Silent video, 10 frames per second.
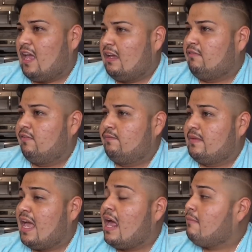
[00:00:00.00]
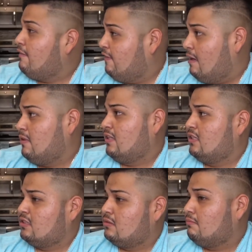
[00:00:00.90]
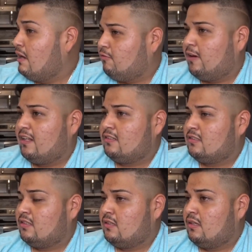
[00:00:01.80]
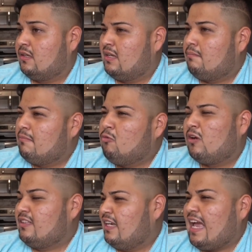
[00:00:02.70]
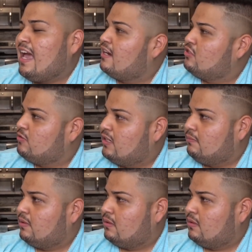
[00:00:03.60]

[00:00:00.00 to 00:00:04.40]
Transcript: life. I had my families, my friends. But one day I had a dream,